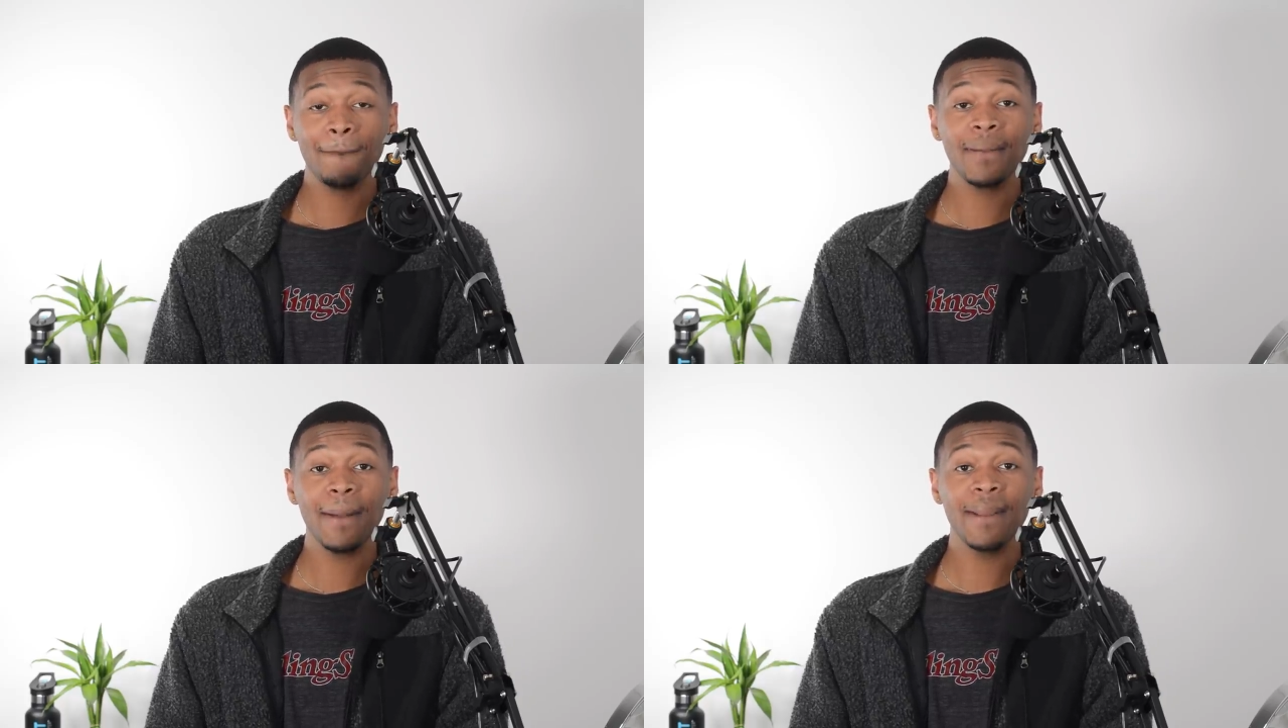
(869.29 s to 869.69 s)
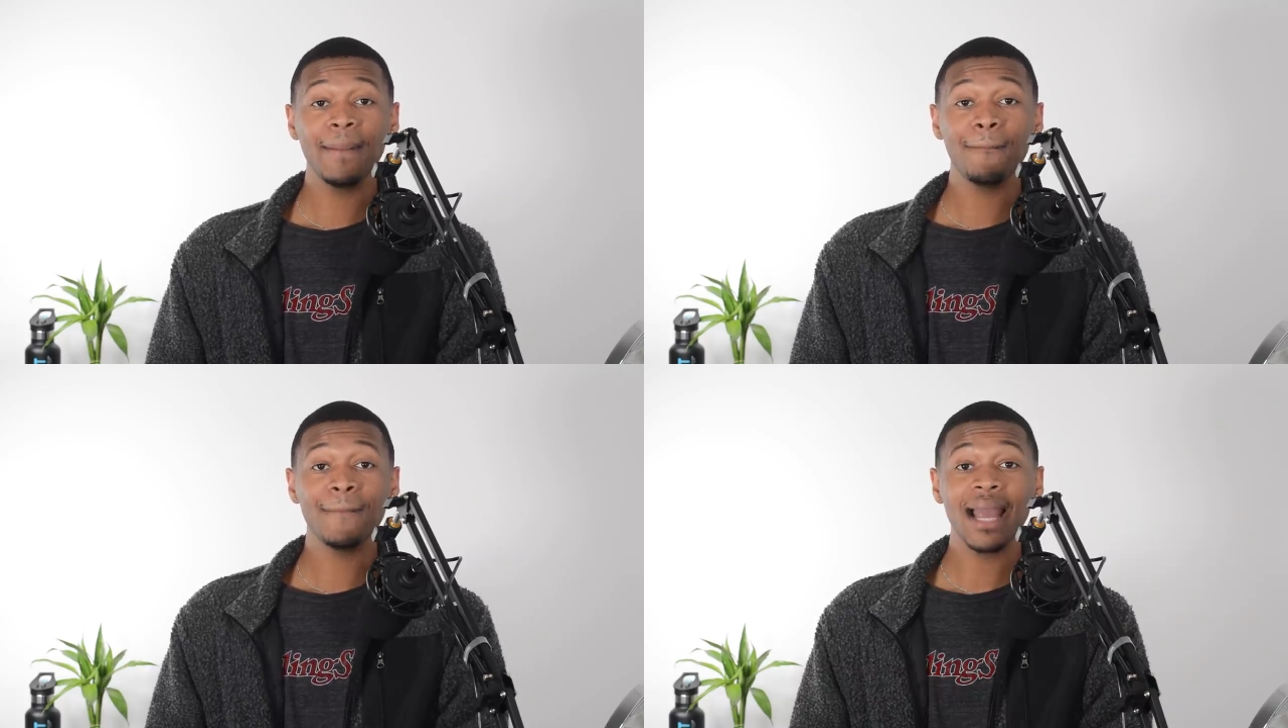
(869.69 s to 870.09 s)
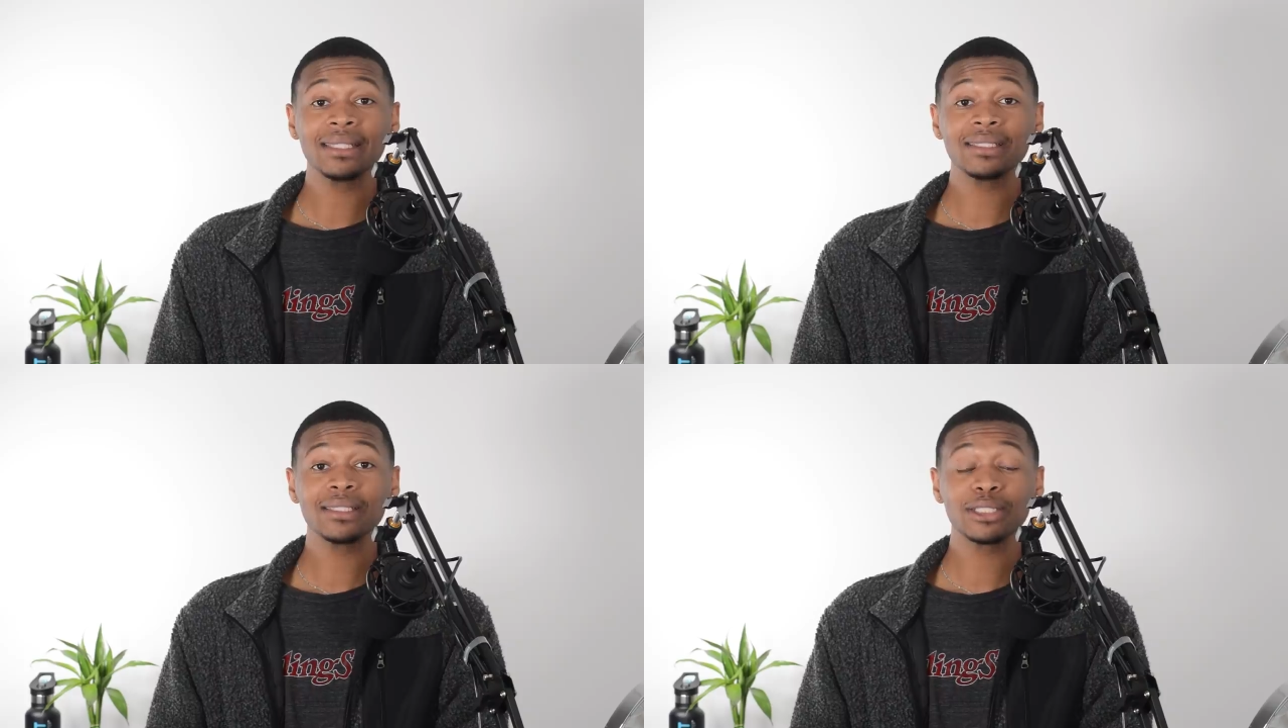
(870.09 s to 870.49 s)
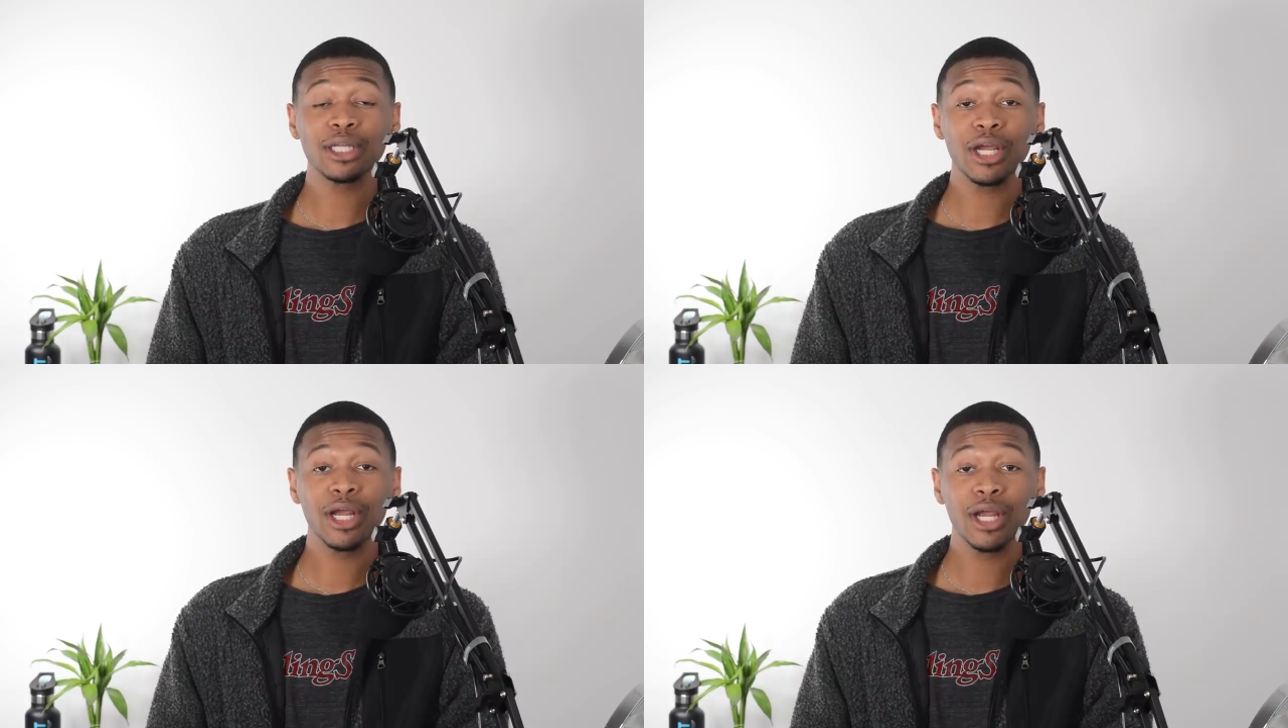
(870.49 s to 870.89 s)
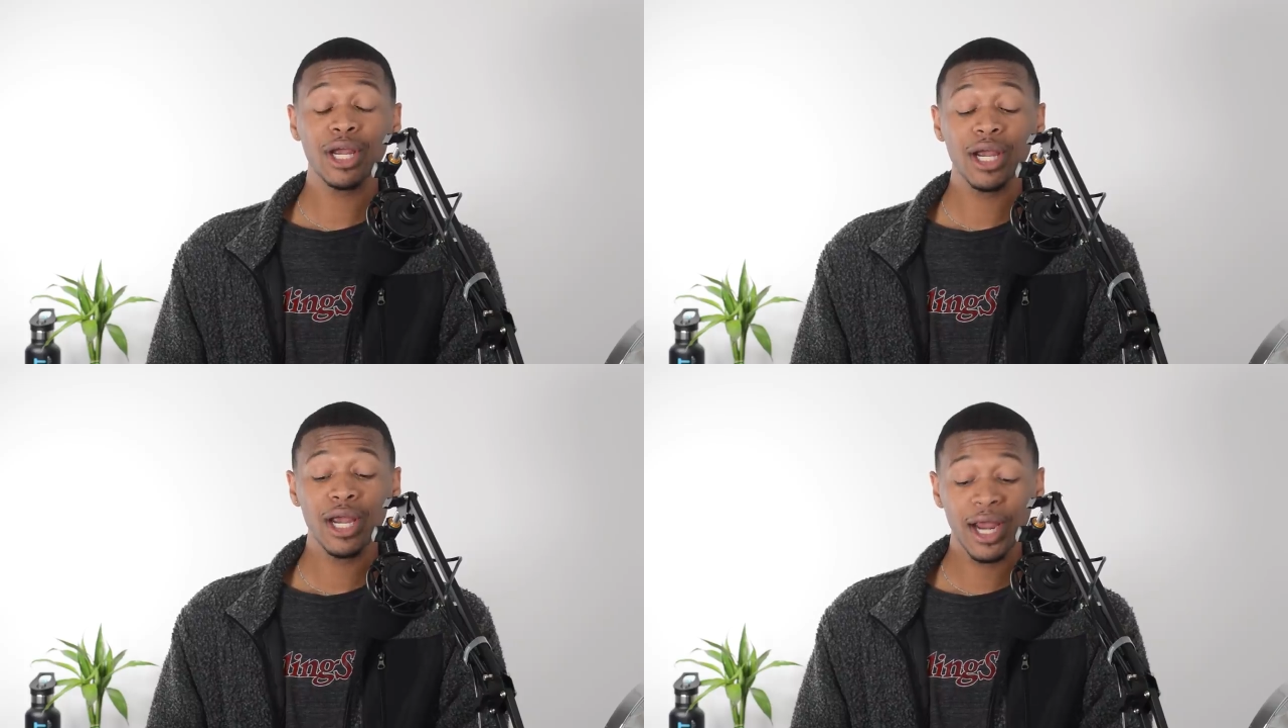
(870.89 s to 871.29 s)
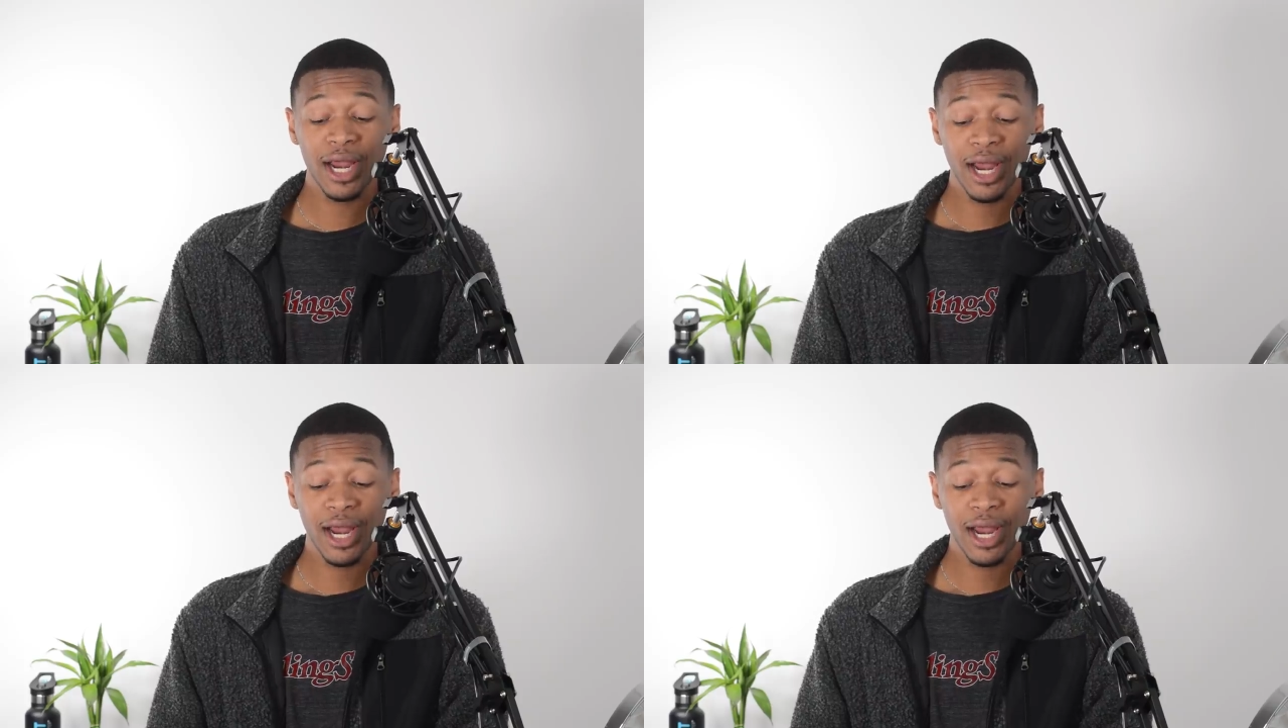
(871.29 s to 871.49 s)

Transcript: puppet master.